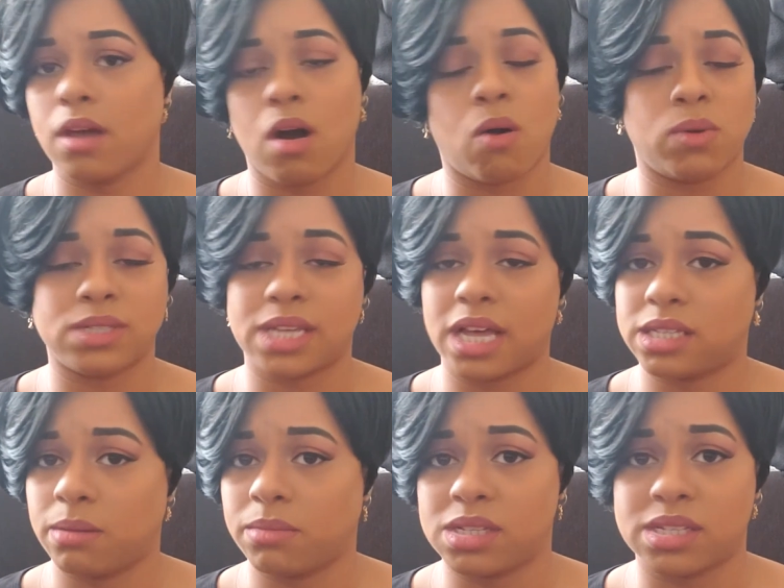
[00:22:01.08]
always has
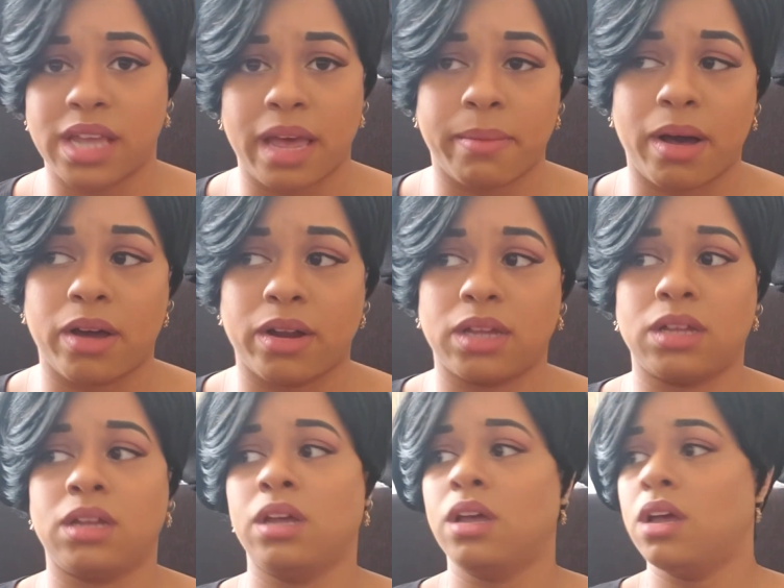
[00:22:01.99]
something to say about
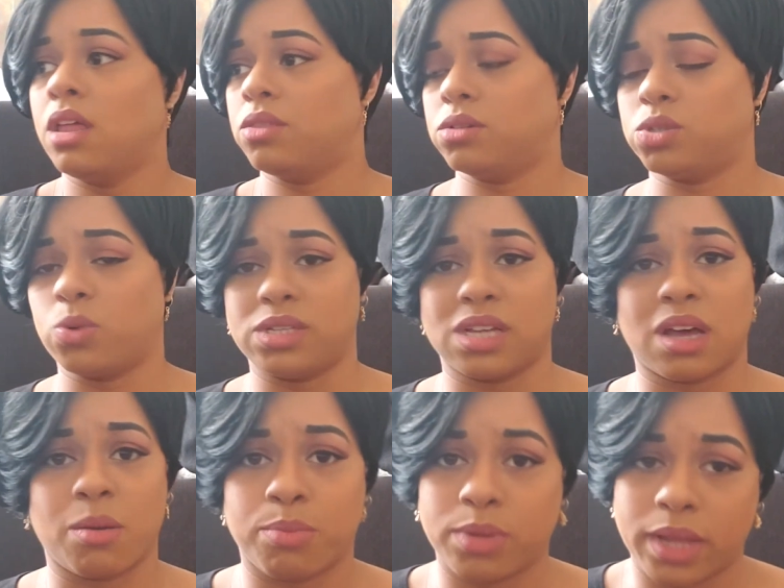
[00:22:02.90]
it. There's always a
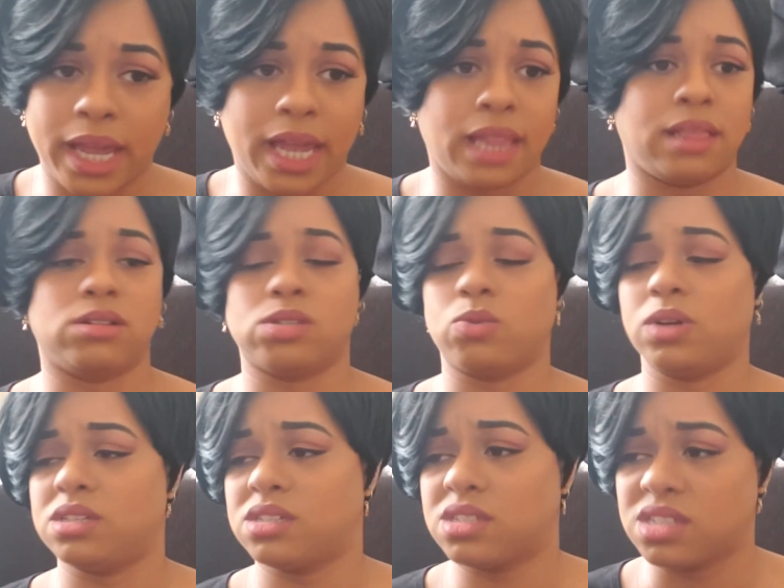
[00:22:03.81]
complaint. There's
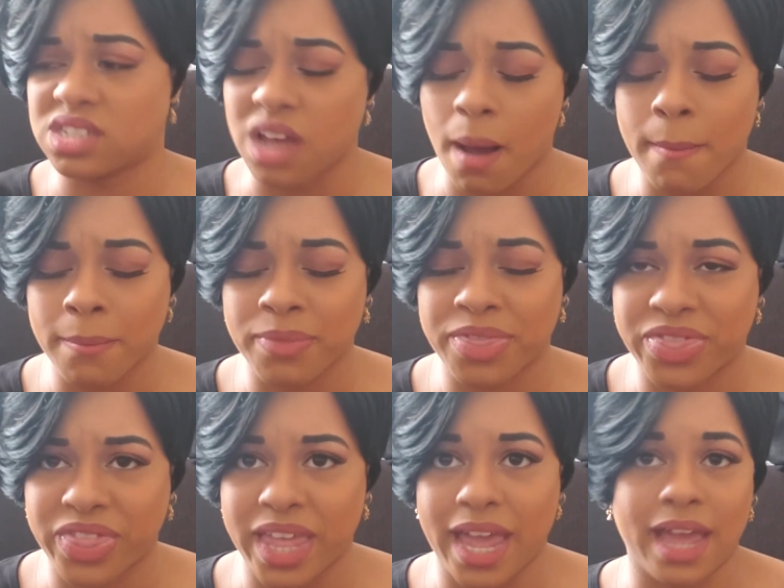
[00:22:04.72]
always
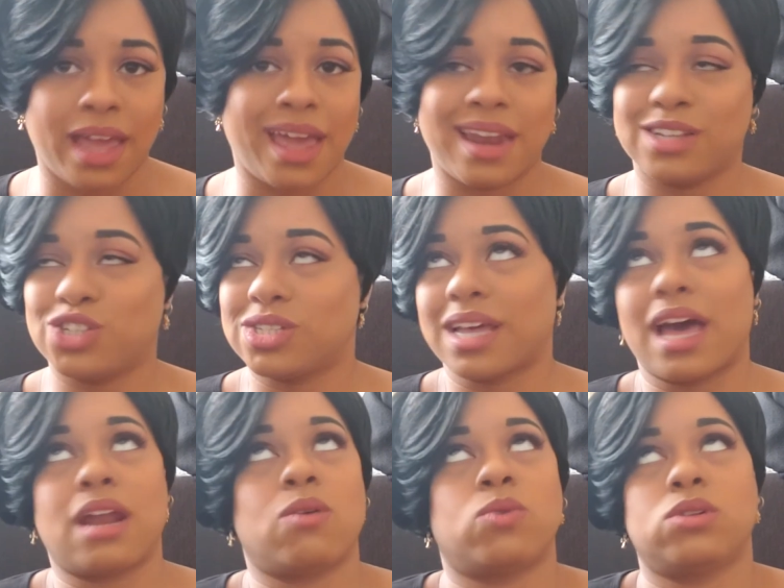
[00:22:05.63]
something. And it's just like,
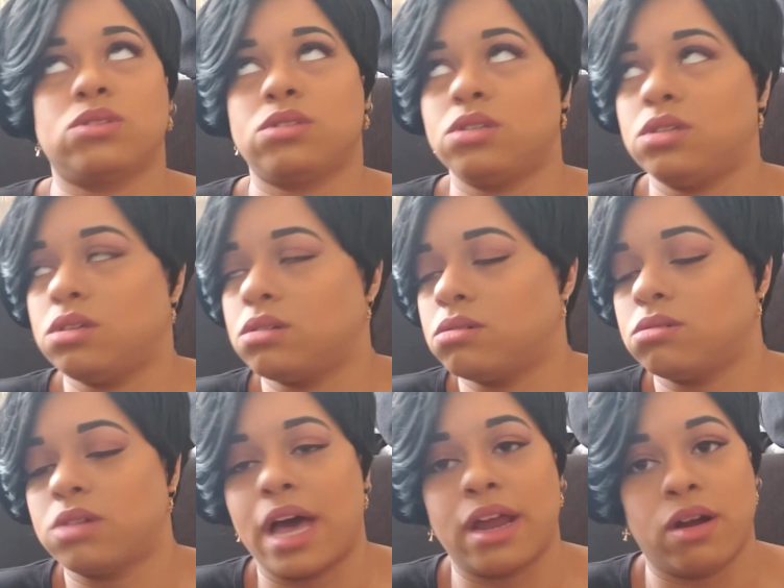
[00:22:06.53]
I don't want to
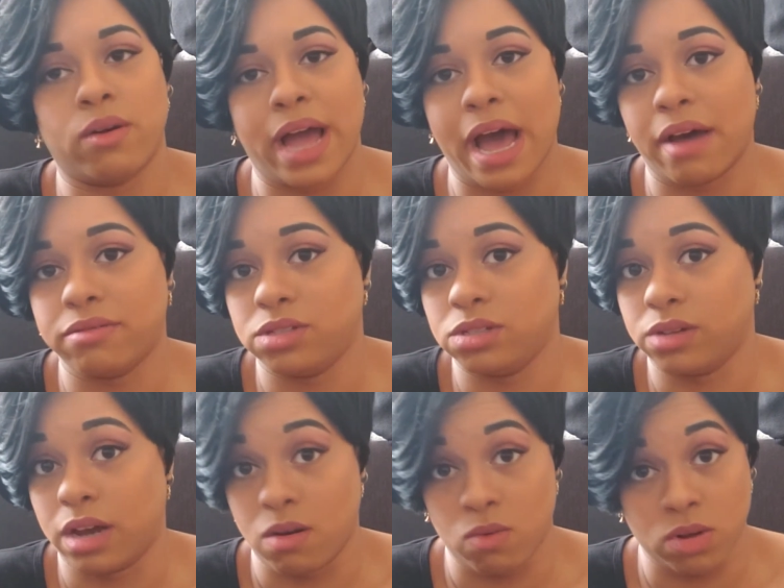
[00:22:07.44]
deal. I don't have to.
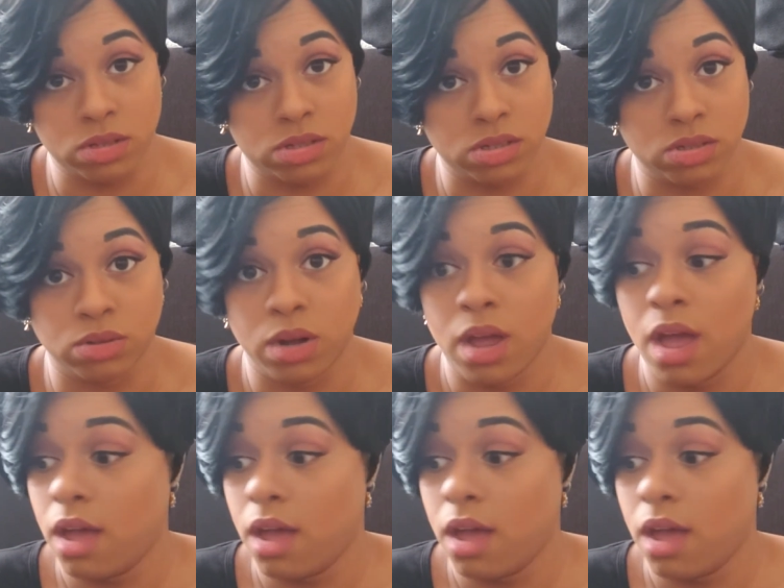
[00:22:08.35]
I don't want to.